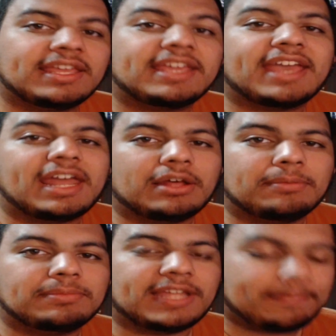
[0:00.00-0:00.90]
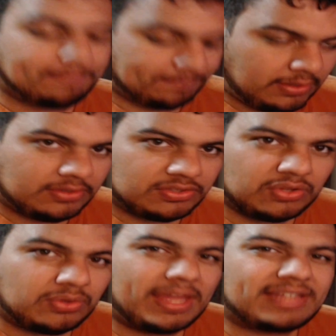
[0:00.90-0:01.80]
KitKat update.
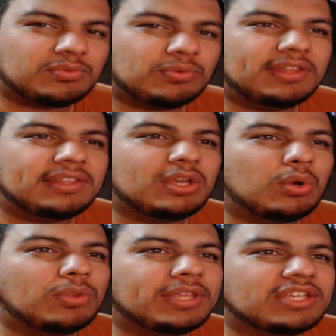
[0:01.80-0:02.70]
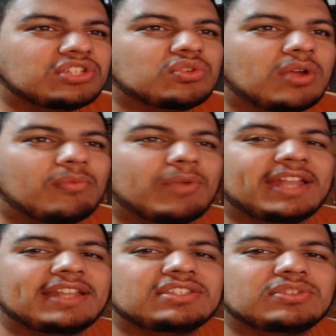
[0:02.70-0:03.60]
So that's really the only issue I
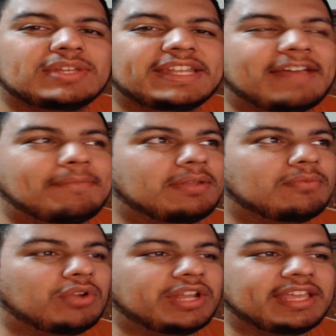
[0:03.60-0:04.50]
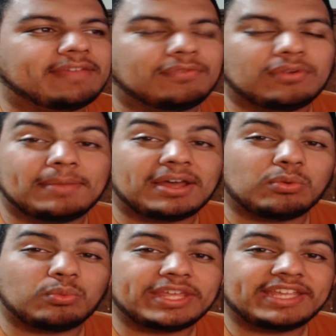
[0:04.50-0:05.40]
ran into it, and I've been running it for
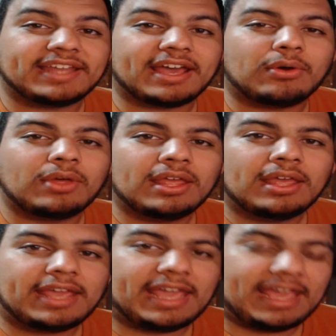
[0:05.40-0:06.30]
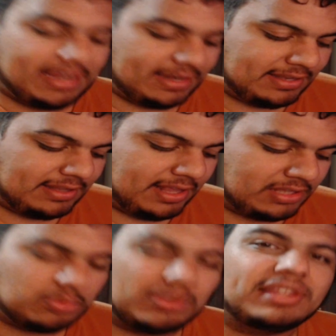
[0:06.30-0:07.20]
about a week now, and
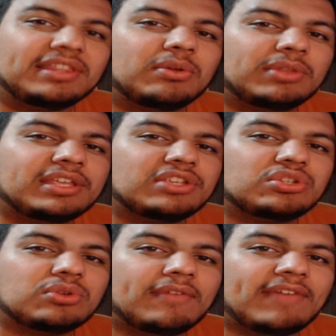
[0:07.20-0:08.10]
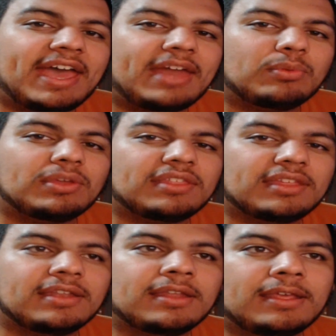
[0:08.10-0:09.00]
that's really the only issue I've had with
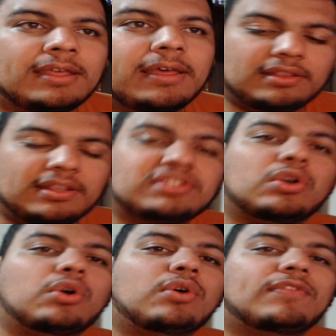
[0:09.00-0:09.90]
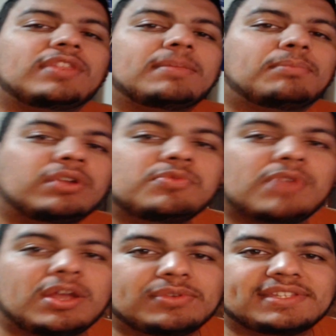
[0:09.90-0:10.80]
it. Let's go over the
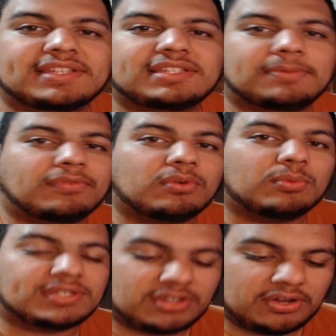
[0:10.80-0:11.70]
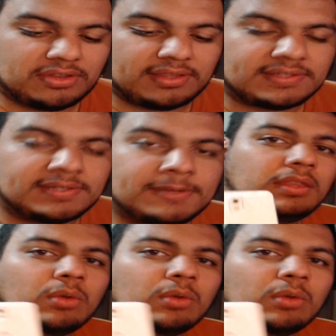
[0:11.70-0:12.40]
prerequisites before we start this.